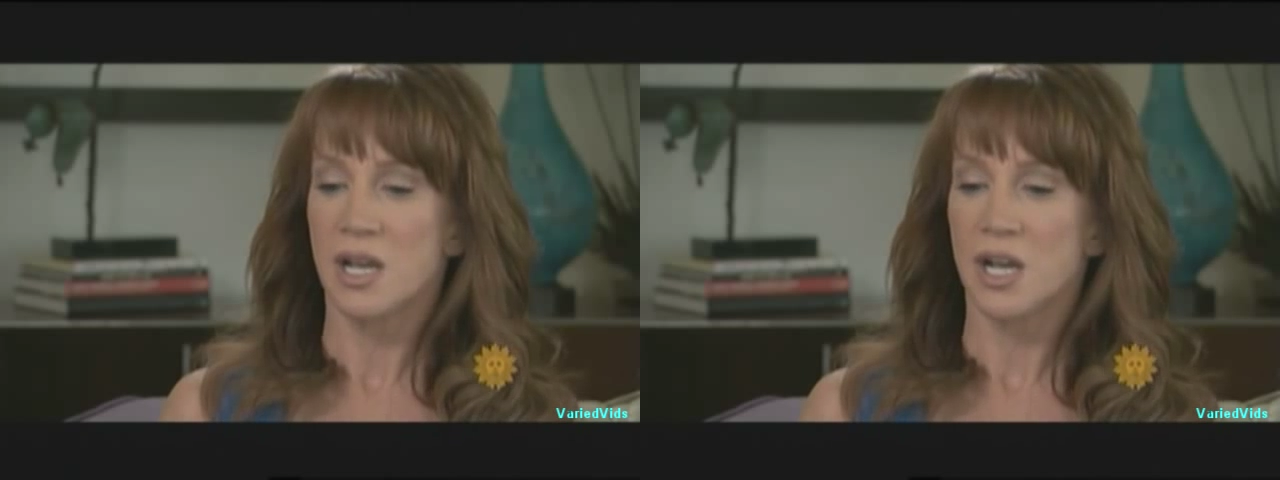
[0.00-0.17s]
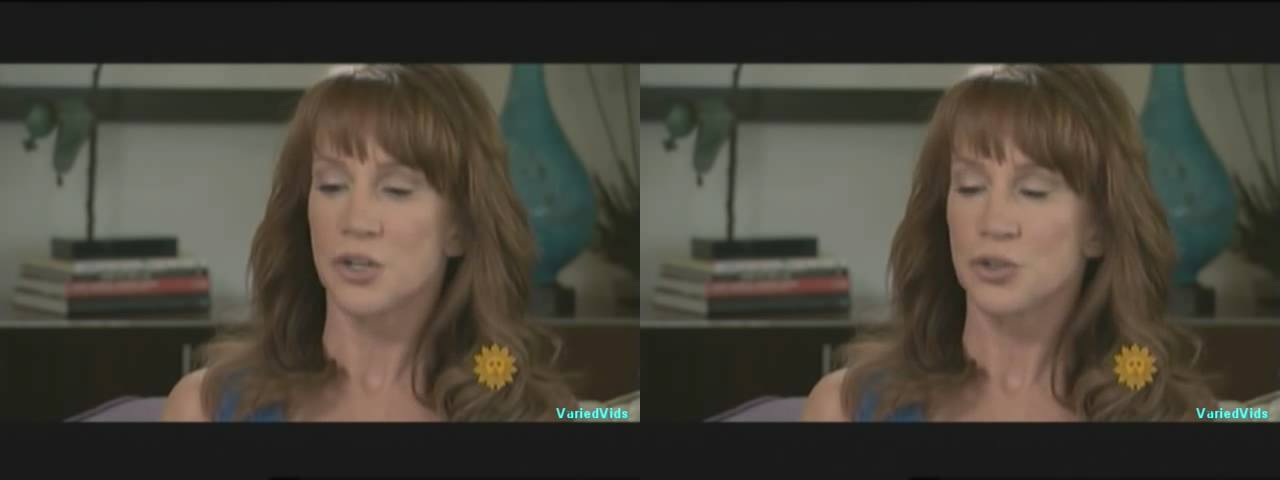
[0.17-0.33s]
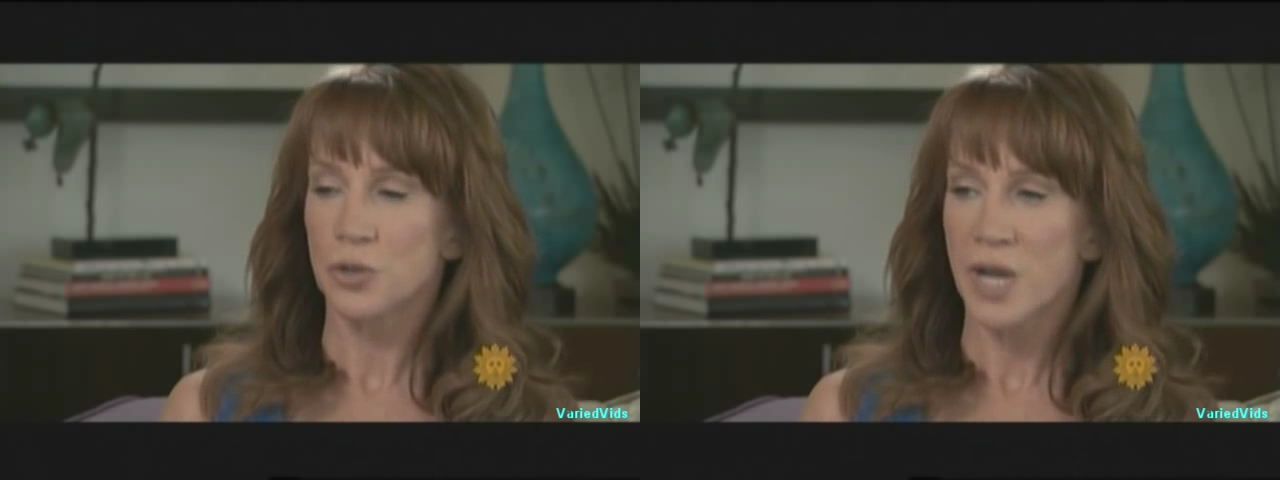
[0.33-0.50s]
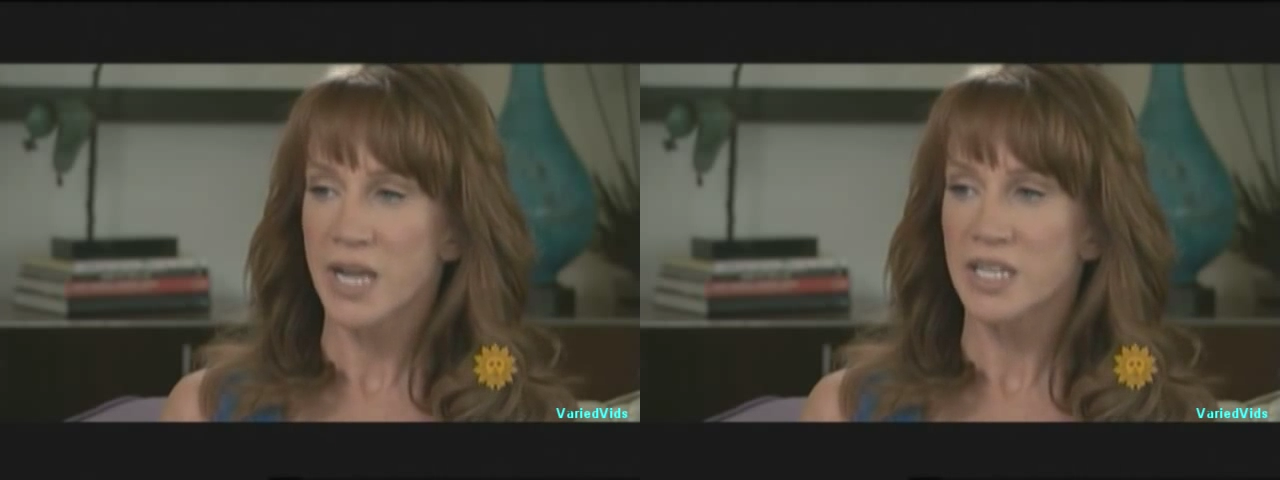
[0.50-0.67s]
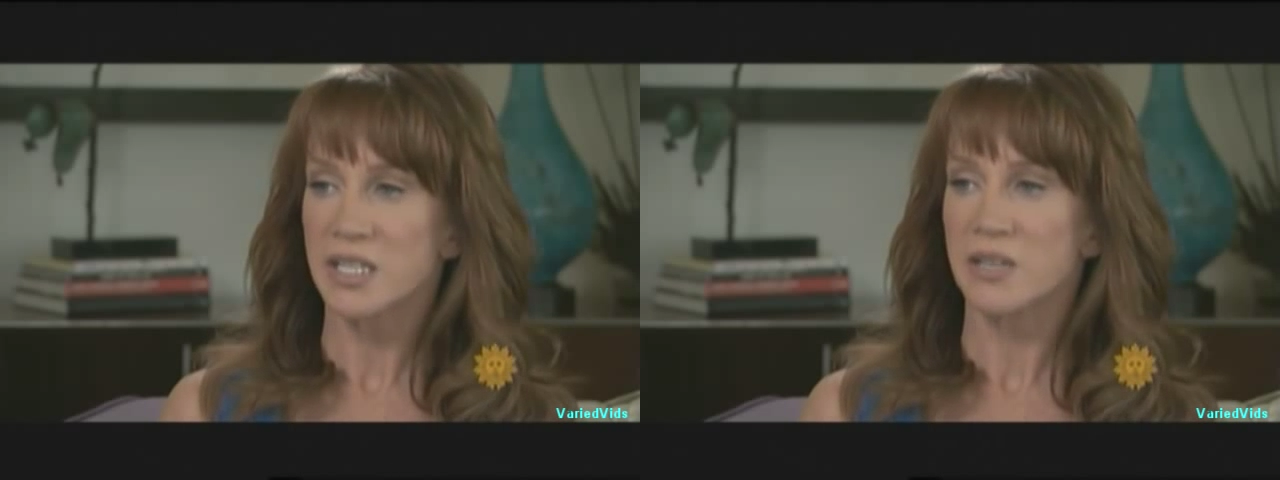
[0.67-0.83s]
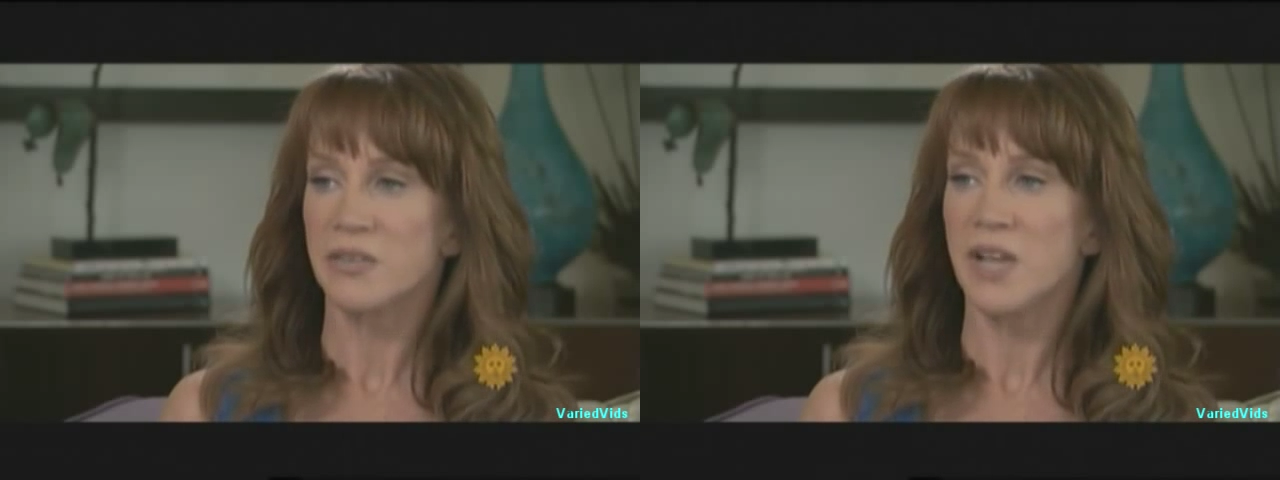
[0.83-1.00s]

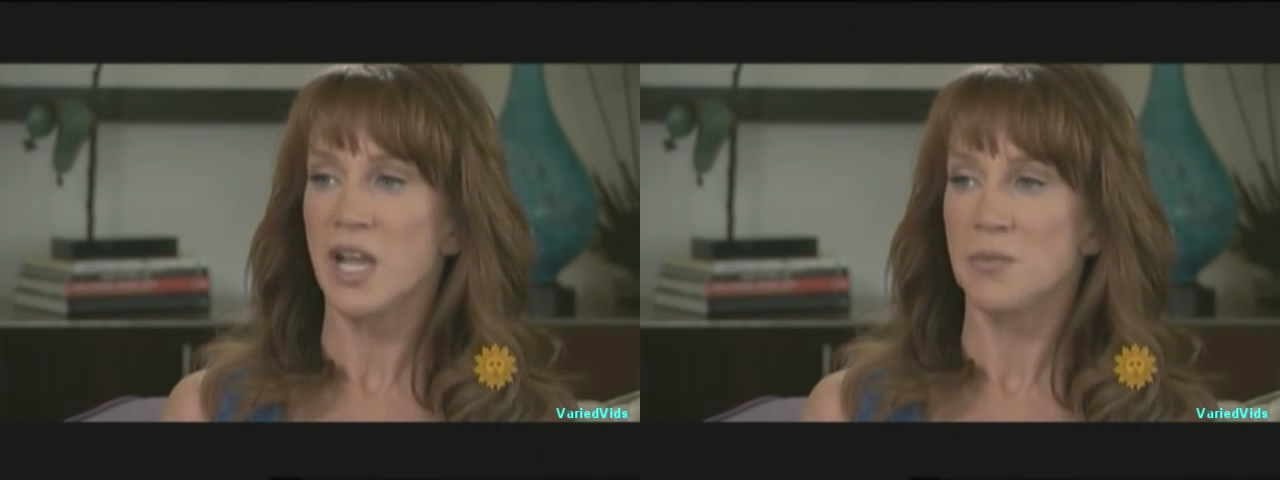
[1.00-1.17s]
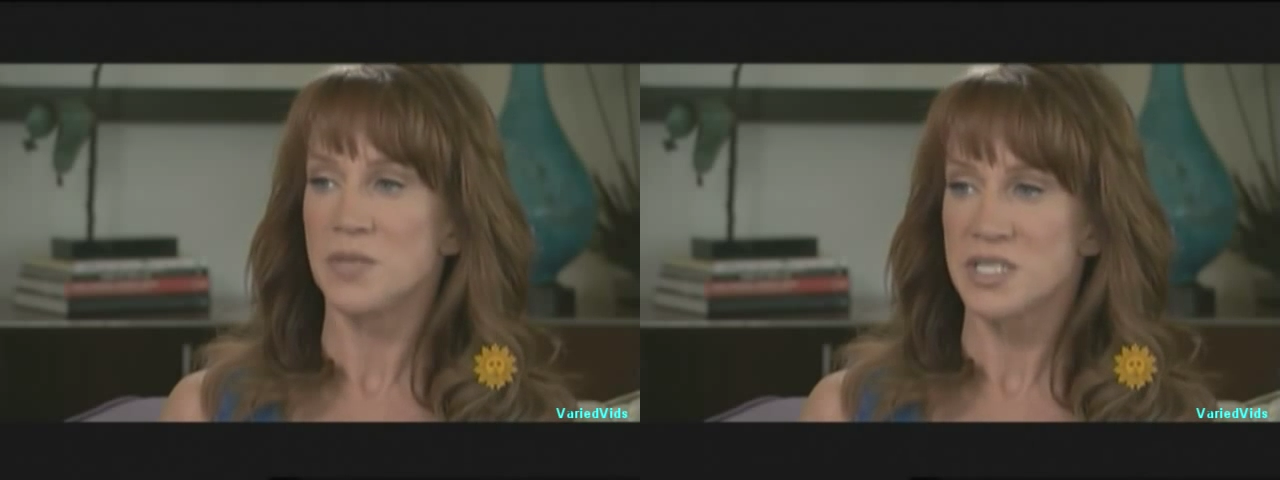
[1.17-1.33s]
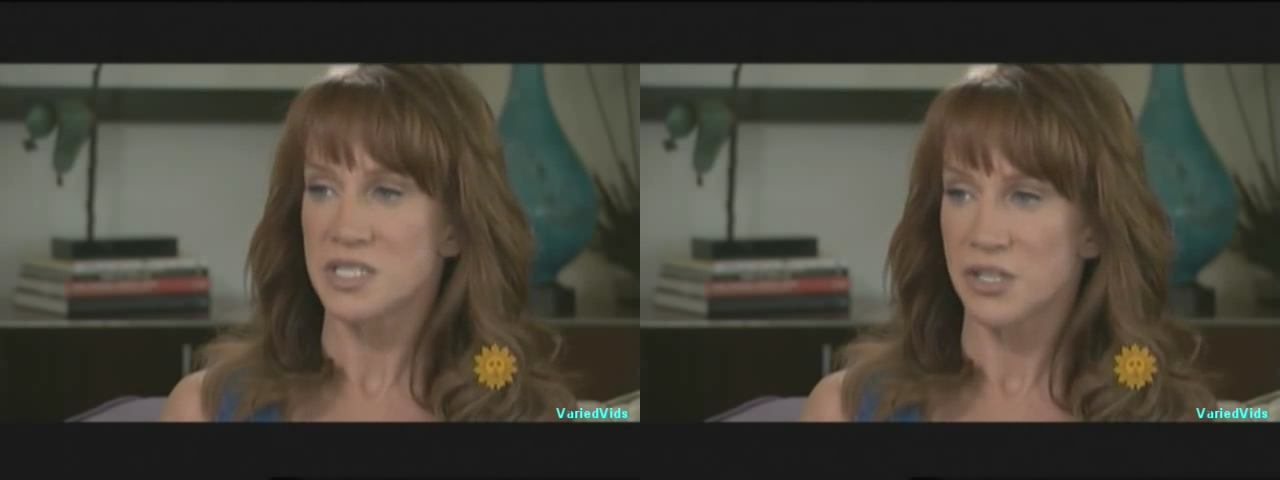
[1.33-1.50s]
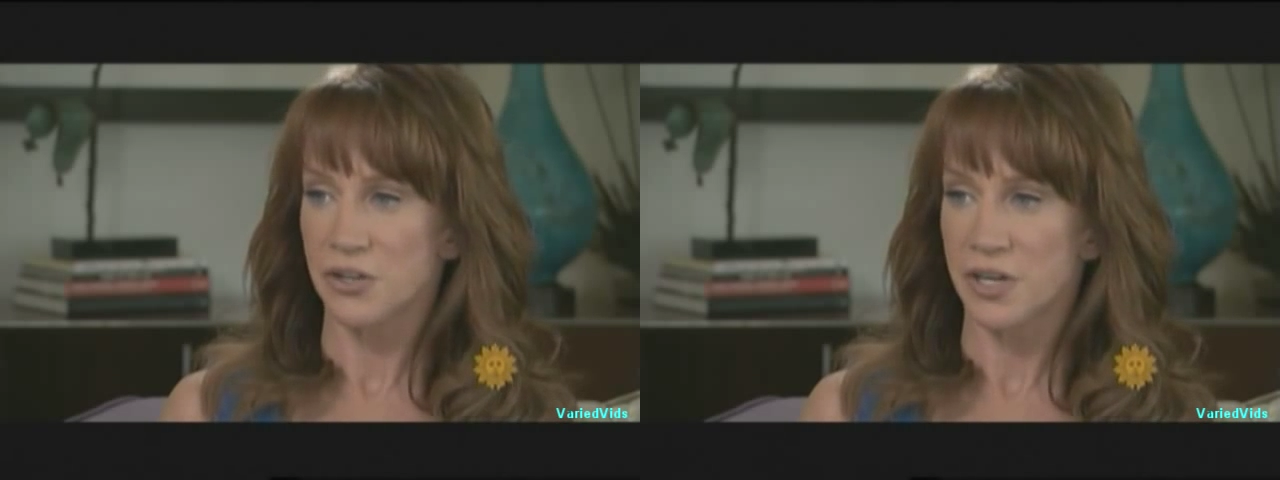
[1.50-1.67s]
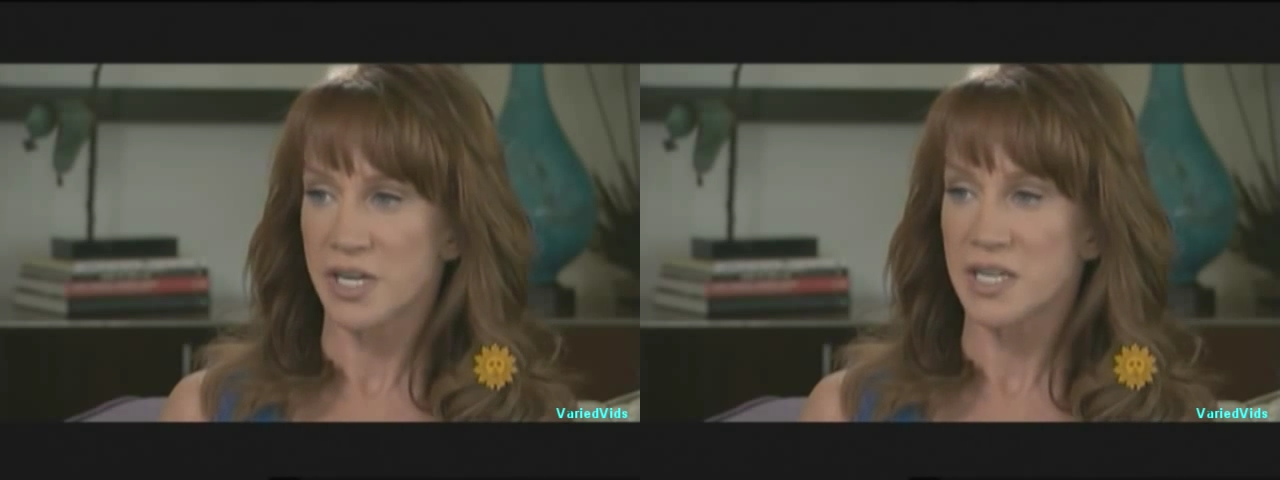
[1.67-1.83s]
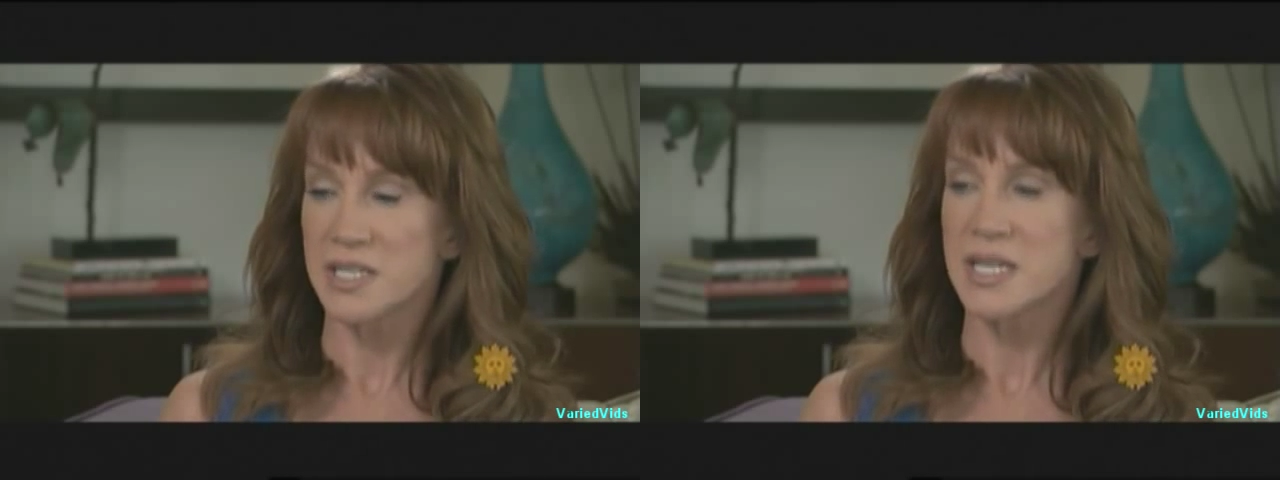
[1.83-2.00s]
attractive and
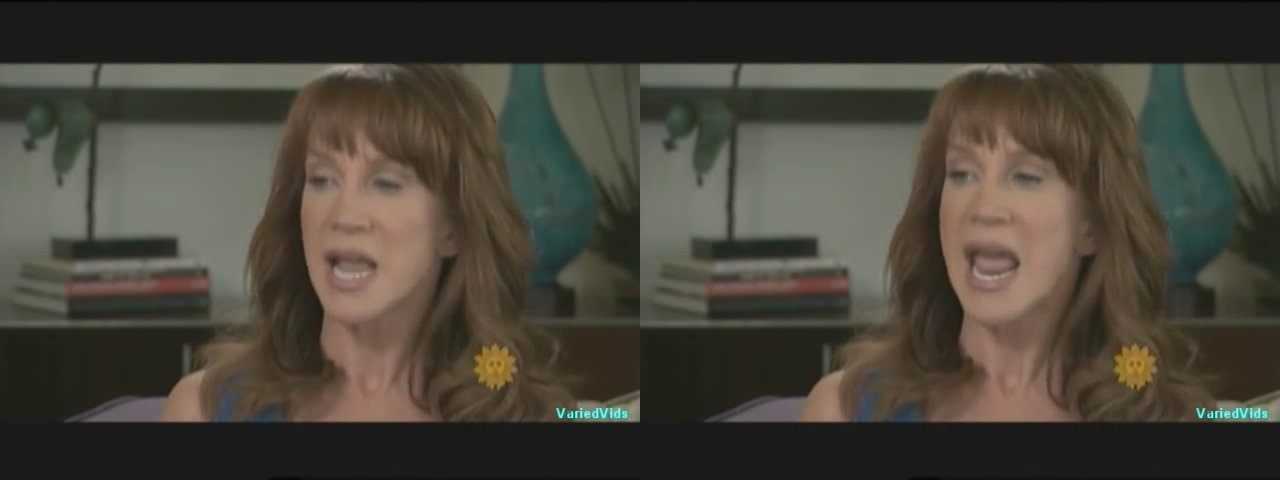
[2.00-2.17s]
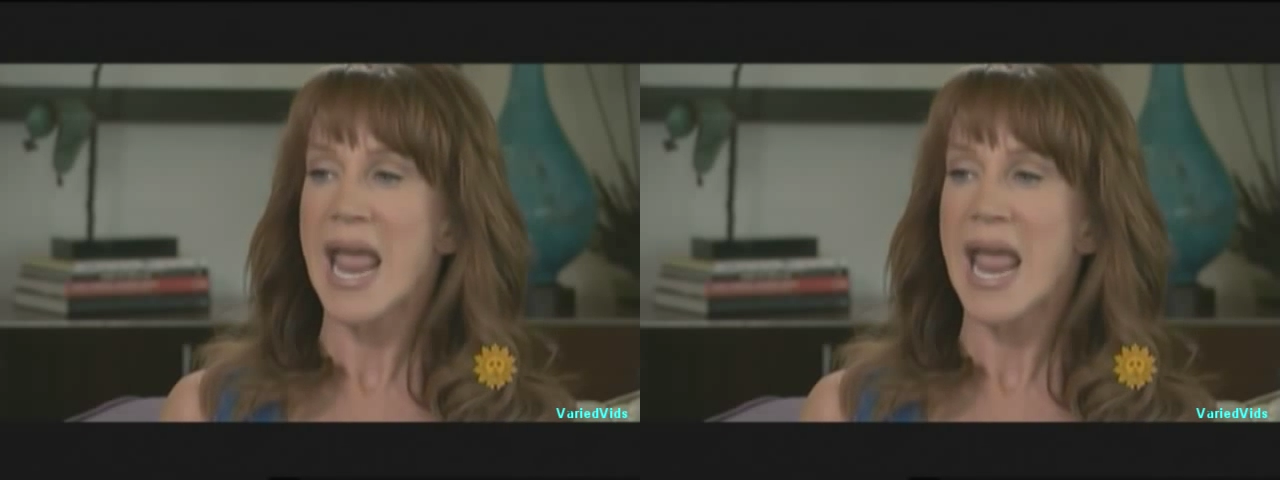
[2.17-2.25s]
mysterious